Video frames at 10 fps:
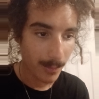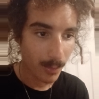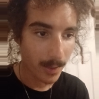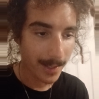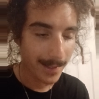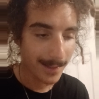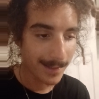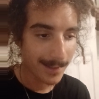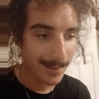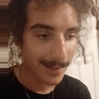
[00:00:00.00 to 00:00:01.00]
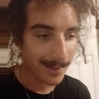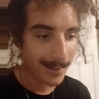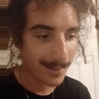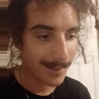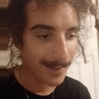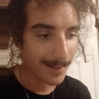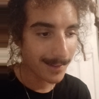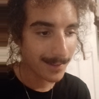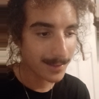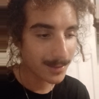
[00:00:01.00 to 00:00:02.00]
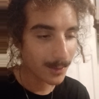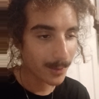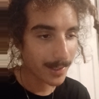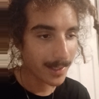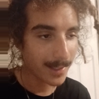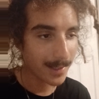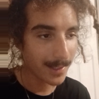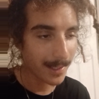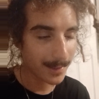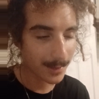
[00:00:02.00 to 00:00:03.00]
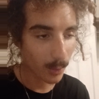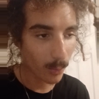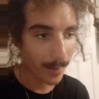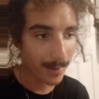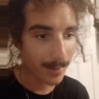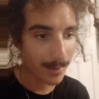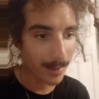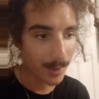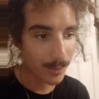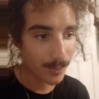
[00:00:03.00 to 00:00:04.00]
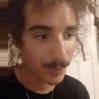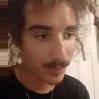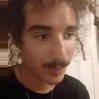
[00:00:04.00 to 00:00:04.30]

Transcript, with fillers: right? Uh, so then it's aware of